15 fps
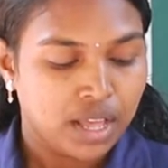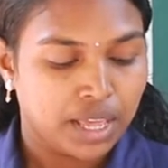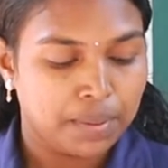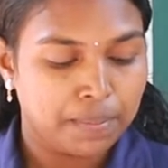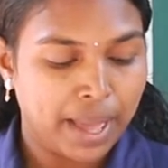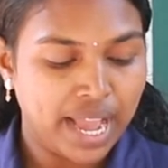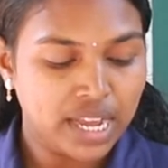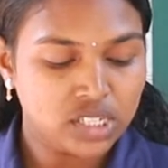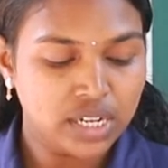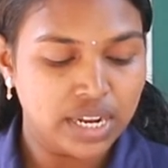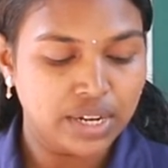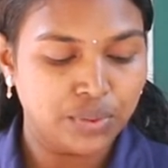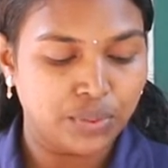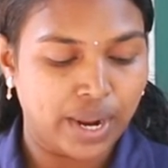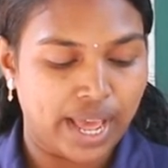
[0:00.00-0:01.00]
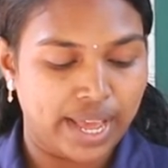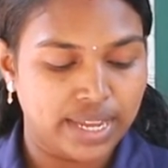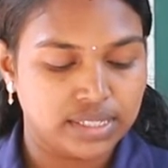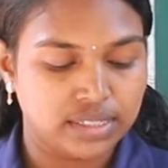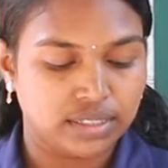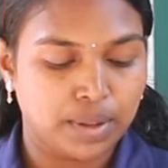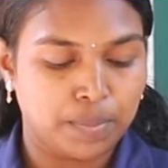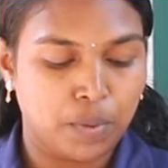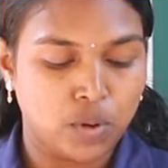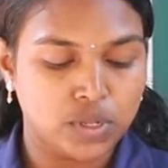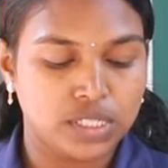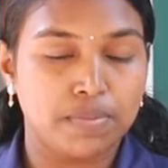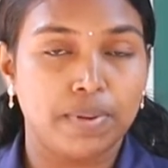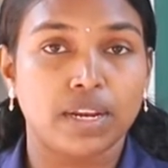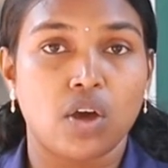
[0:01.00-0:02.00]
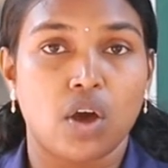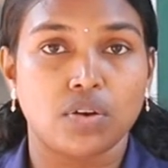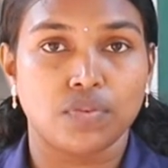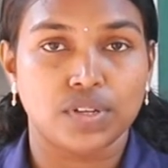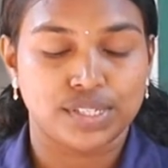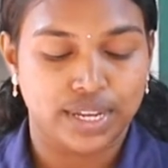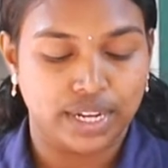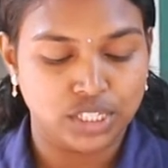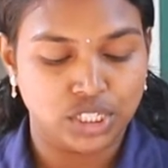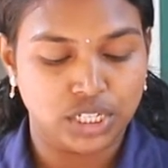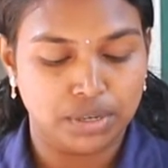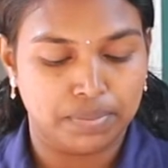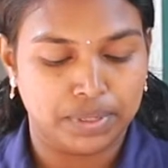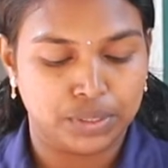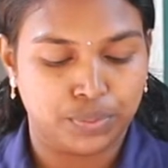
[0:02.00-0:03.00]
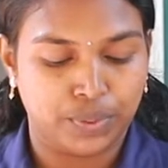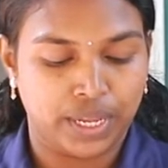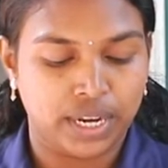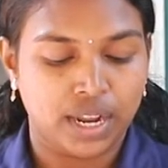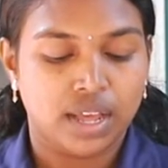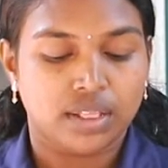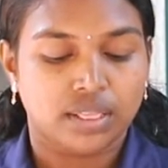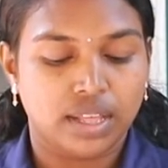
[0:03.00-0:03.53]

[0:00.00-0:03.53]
Imagine and write the possible conversation between